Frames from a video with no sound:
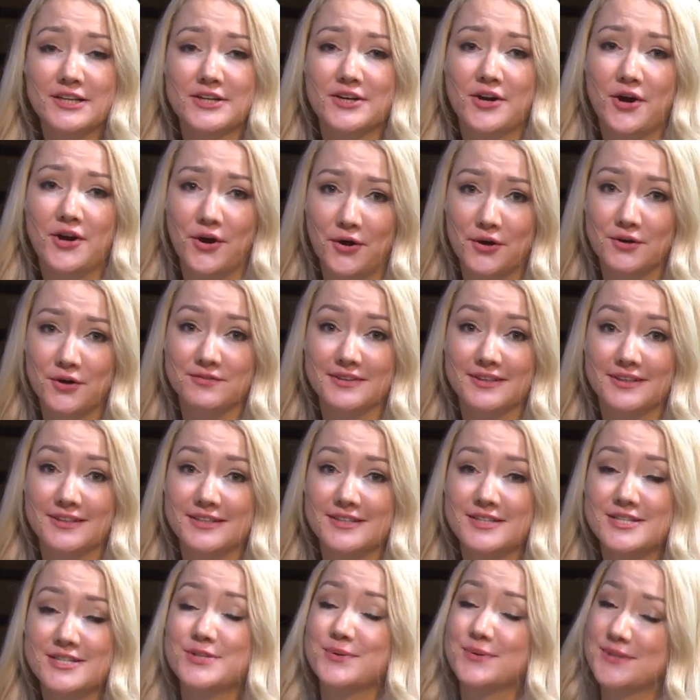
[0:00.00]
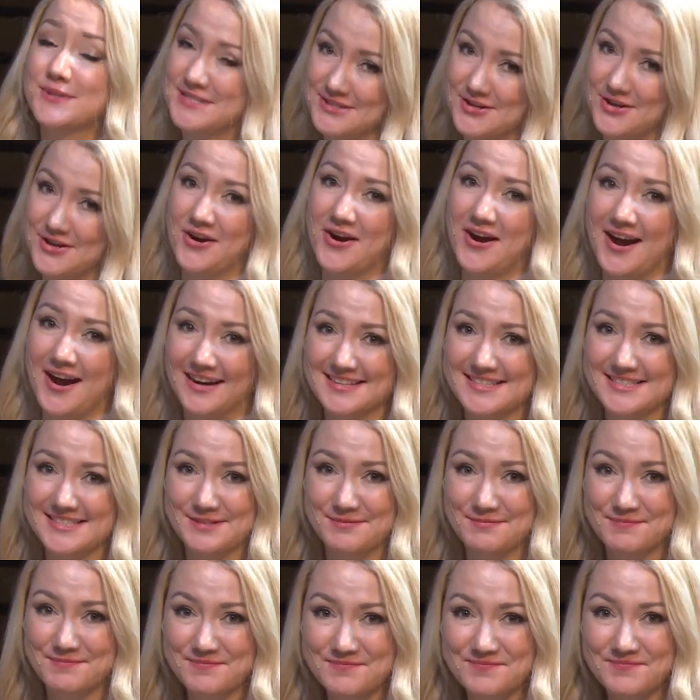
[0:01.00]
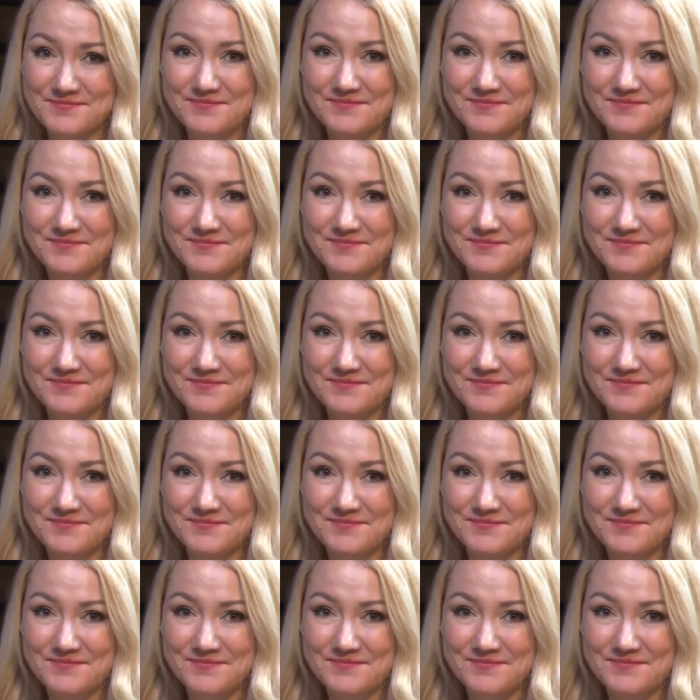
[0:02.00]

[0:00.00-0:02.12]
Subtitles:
to go over to a song item.